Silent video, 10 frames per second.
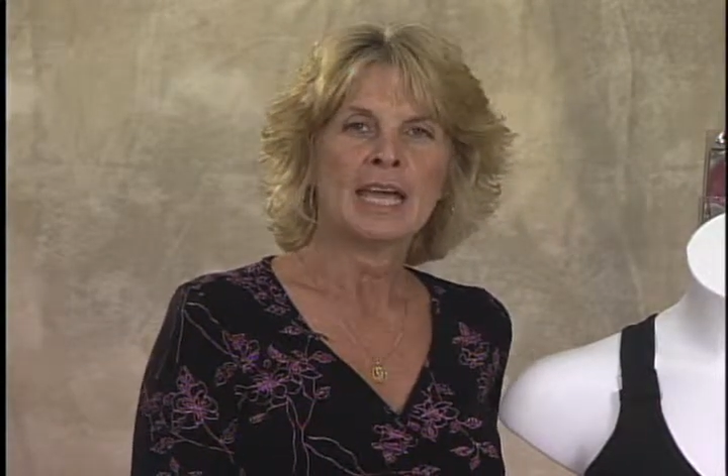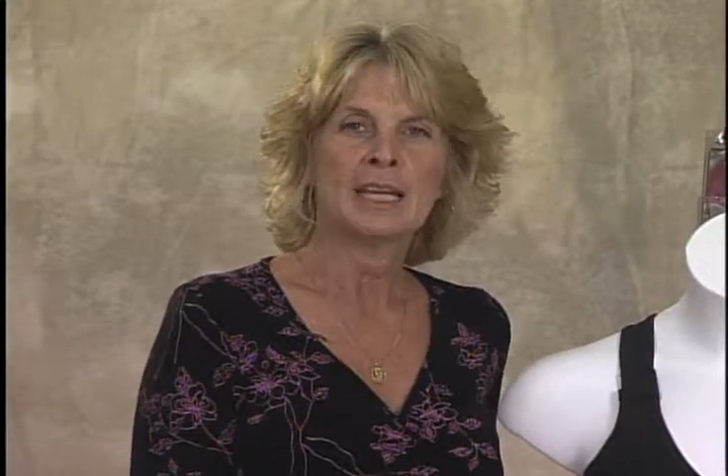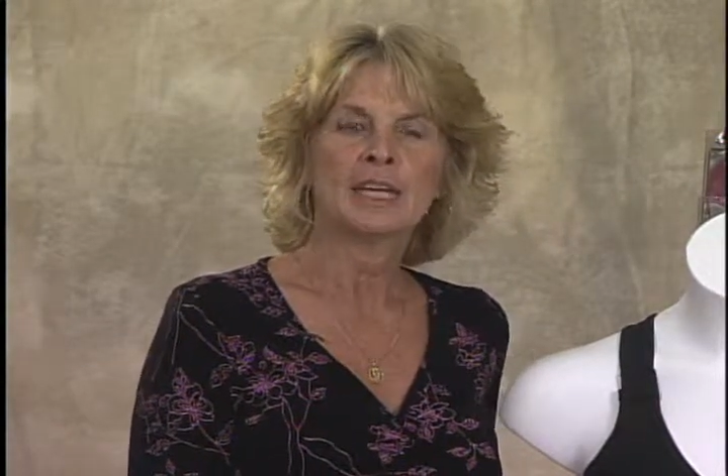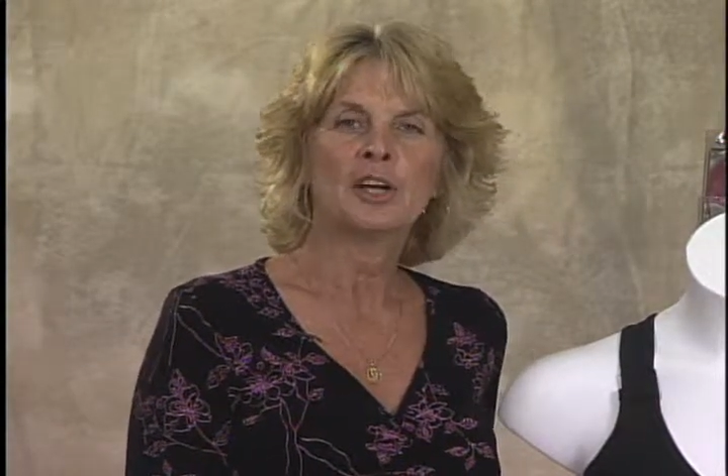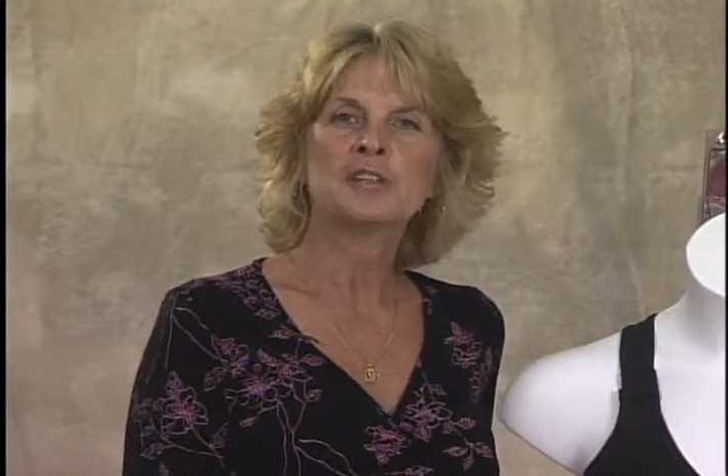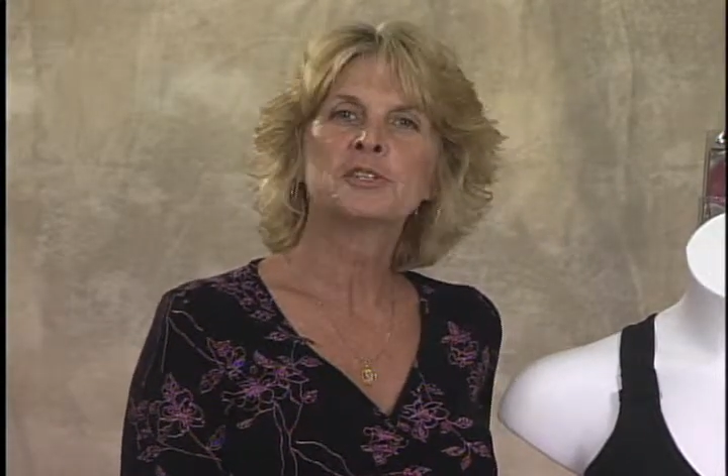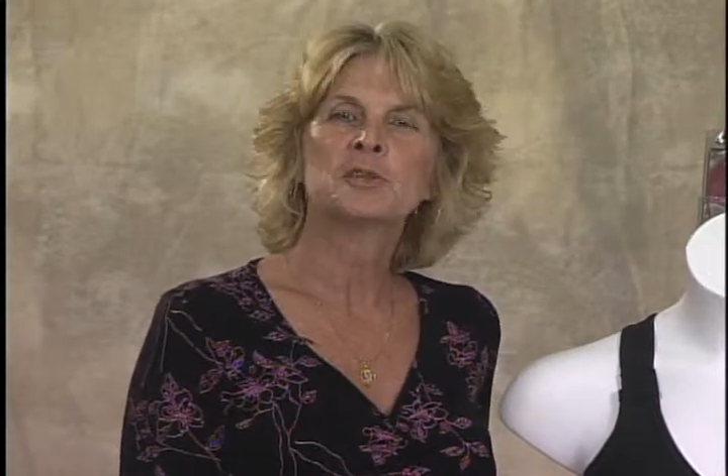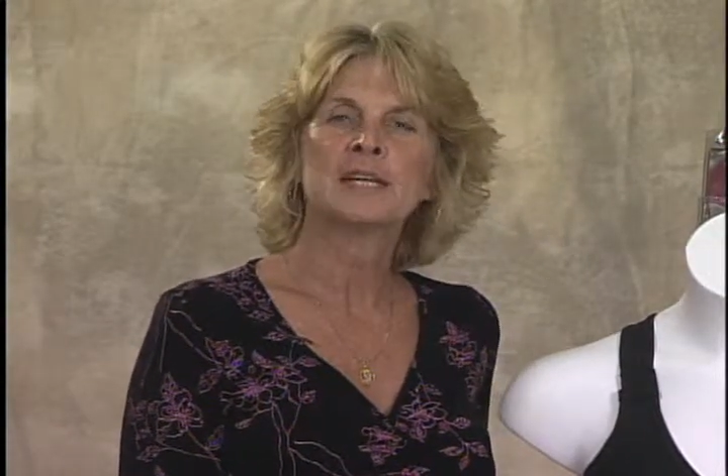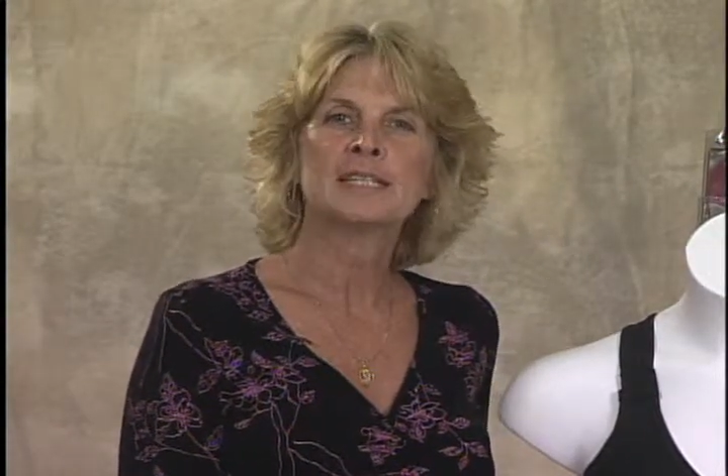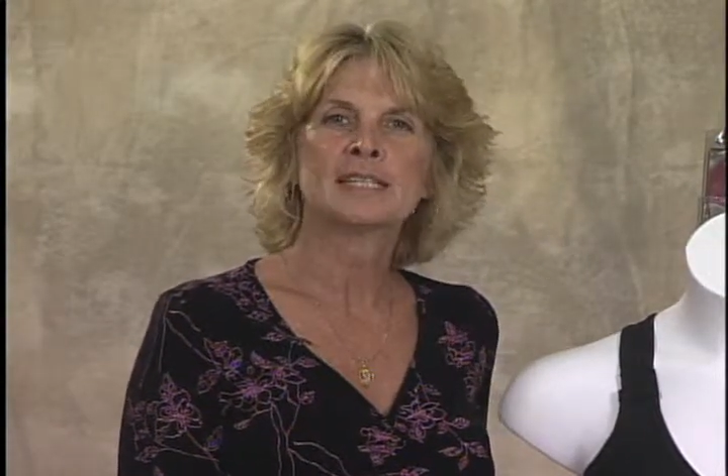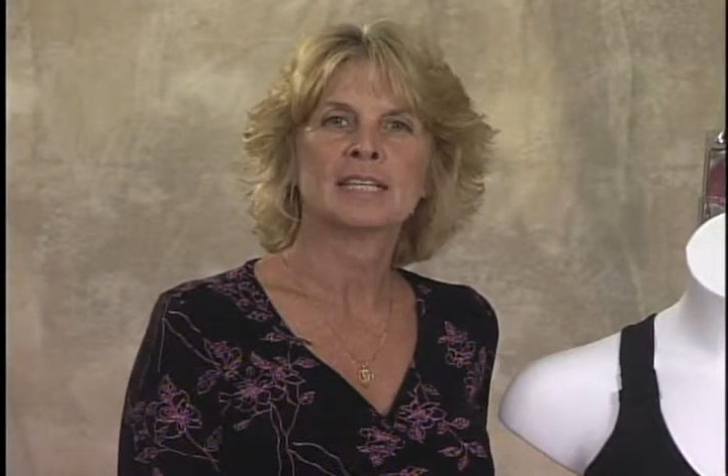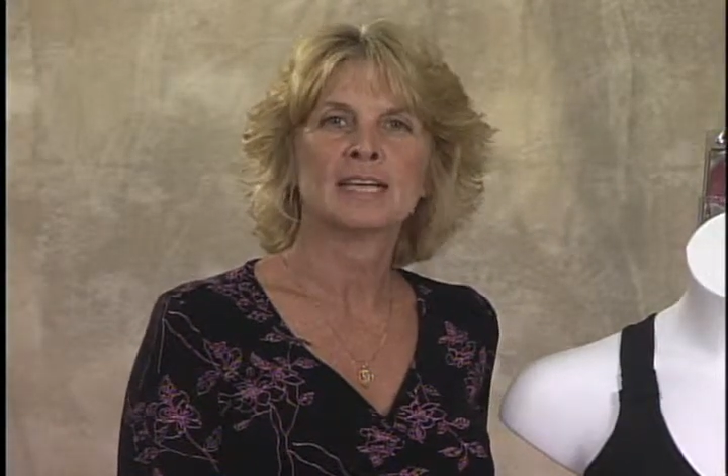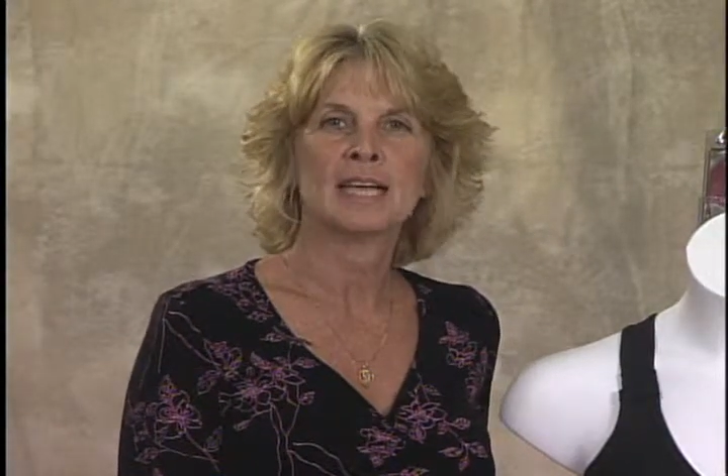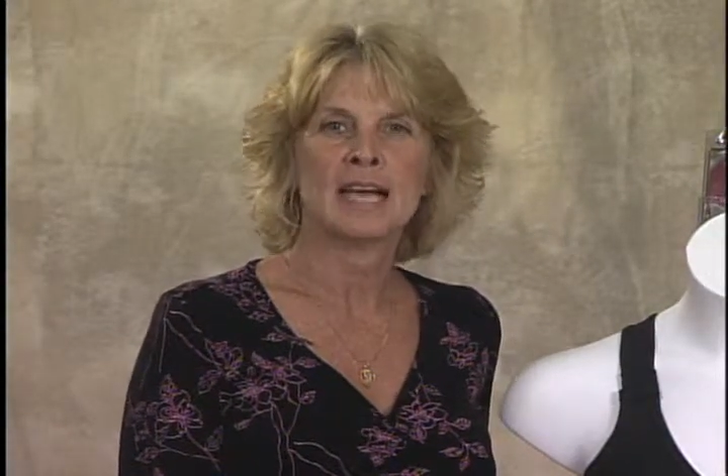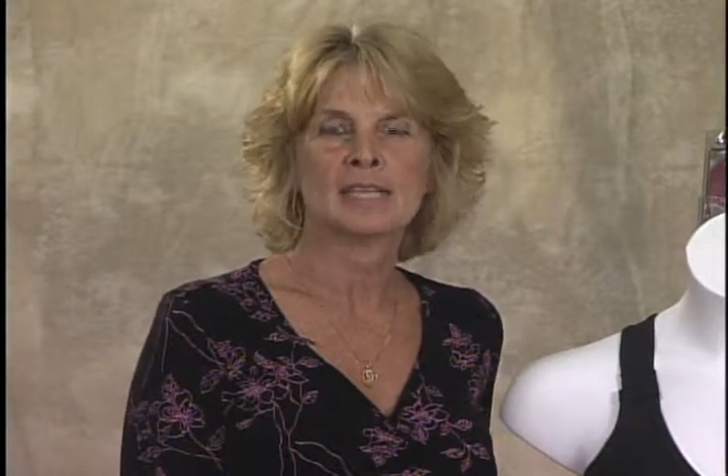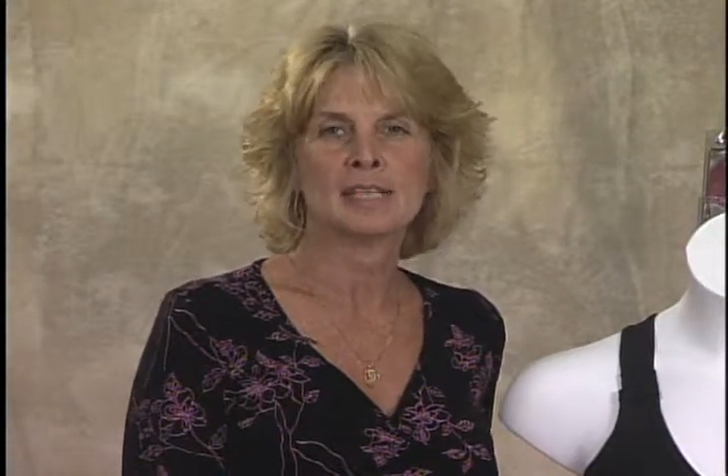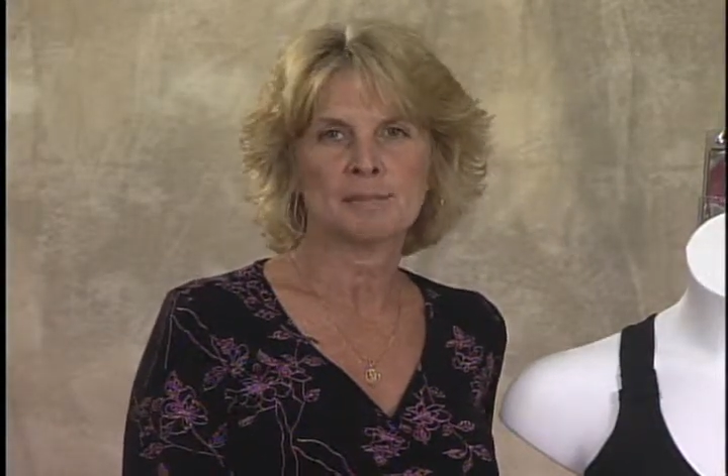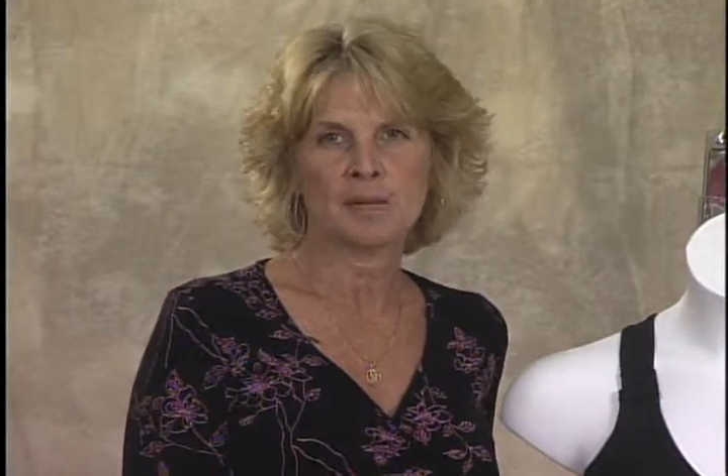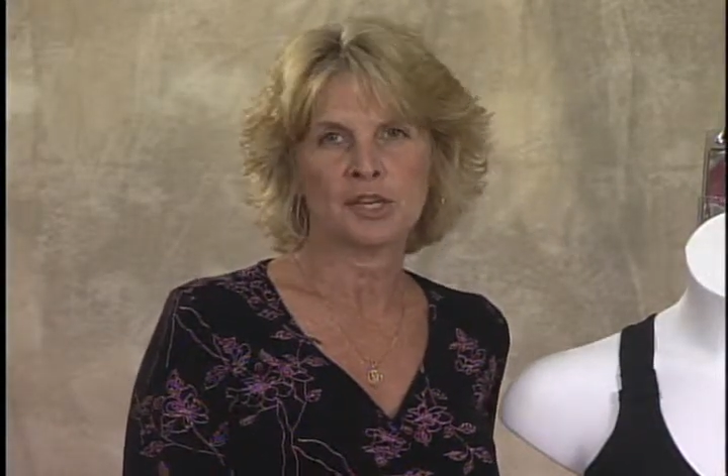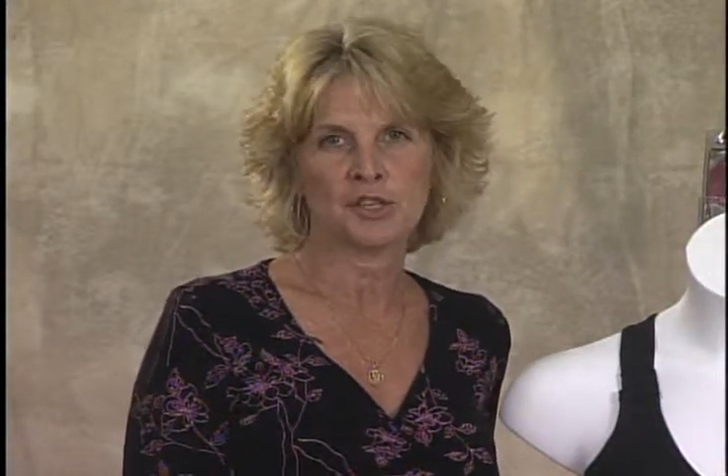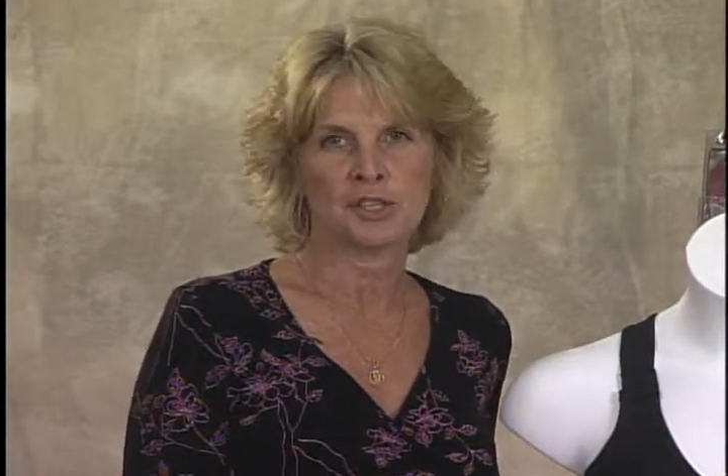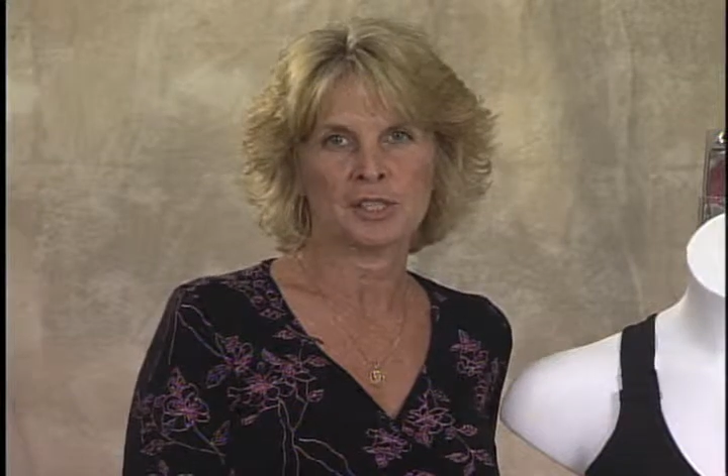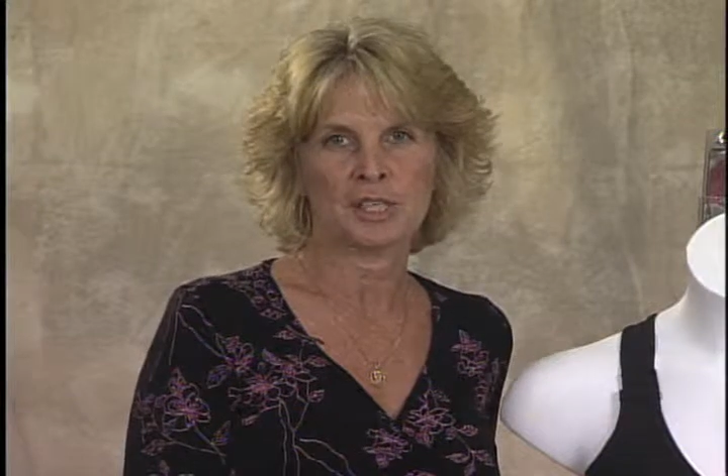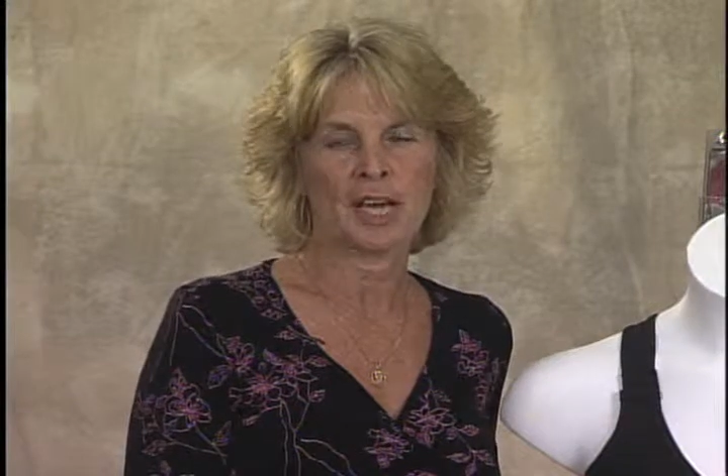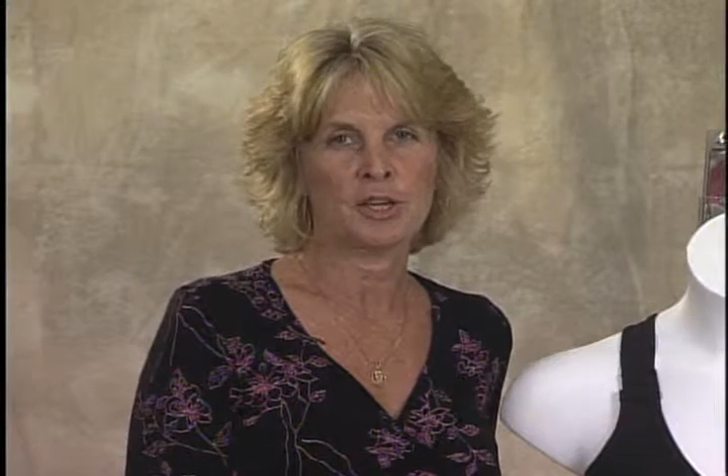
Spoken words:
And I'd also like to say, as a patient,